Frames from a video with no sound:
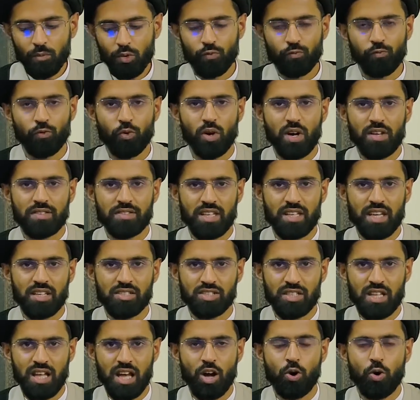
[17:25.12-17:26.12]
For a
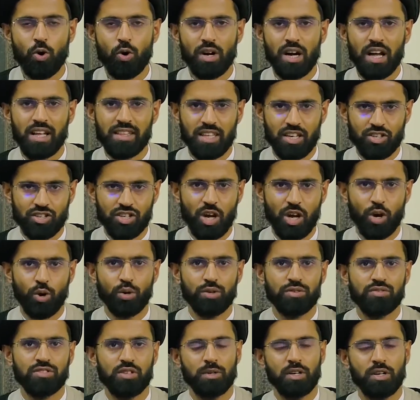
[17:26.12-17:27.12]
sajda or a
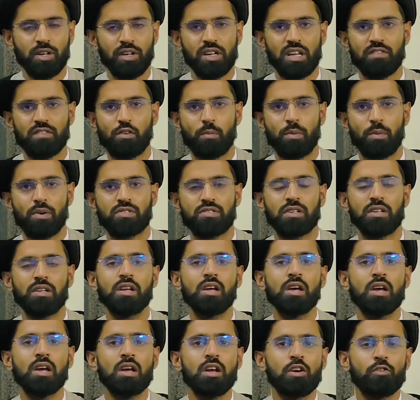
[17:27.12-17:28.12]
tashahhud, similarly if a person
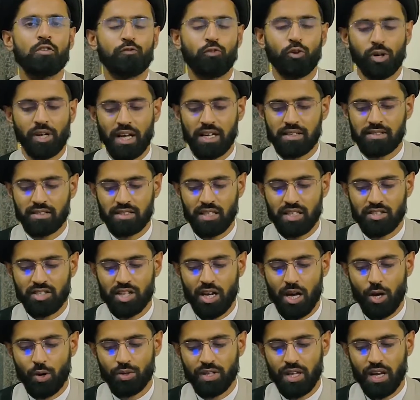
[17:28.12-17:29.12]
forgets
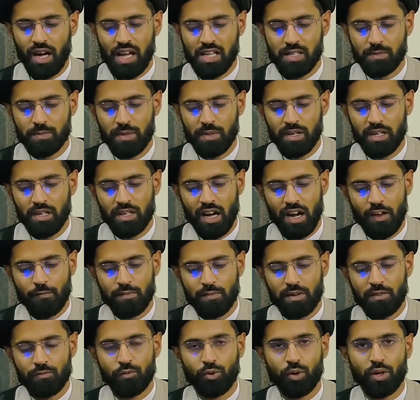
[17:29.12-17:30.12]
tashahhud that have
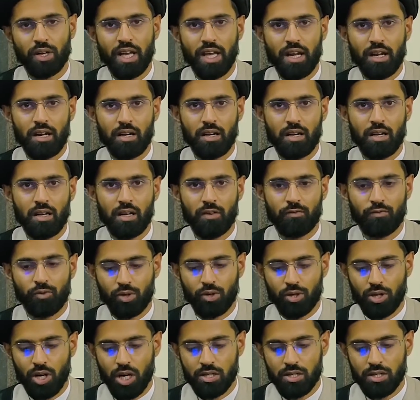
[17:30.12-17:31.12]
been
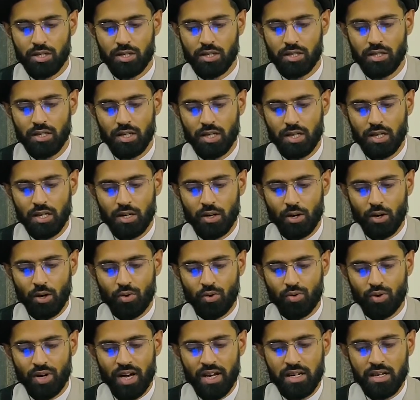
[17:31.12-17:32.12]
forgotten,
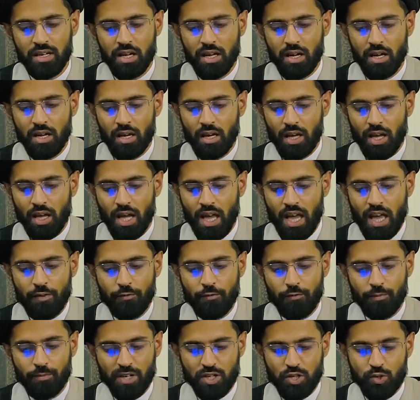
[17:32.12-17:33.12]
alright,
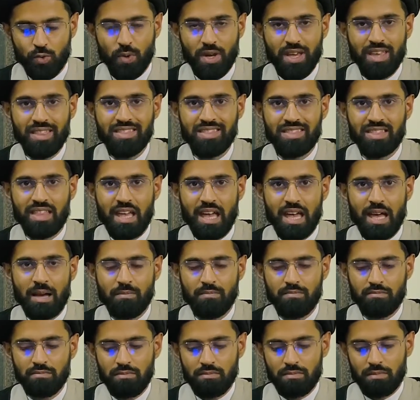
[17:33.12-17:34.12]
if between
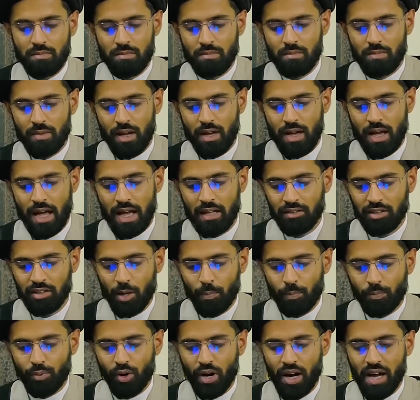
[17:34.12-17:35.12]
them and the
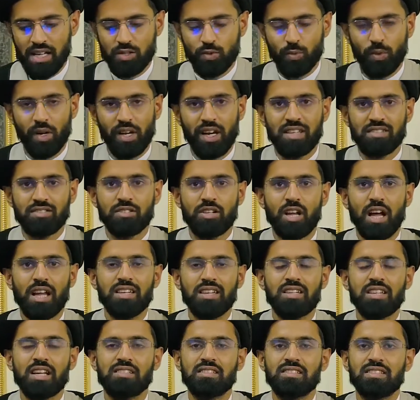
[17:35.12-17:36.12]
prayers one has
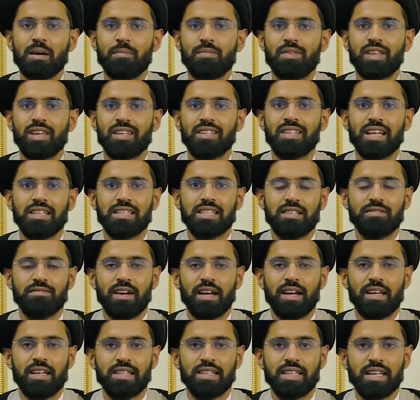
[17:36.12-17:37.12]
not done something that
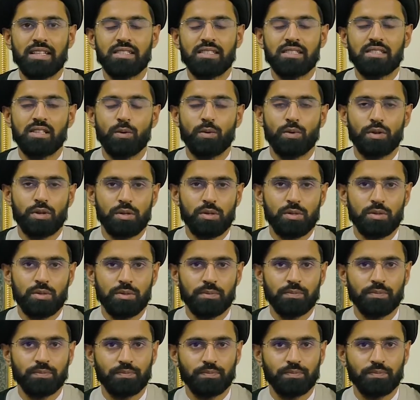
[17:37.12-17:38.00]
invalidates the wudu,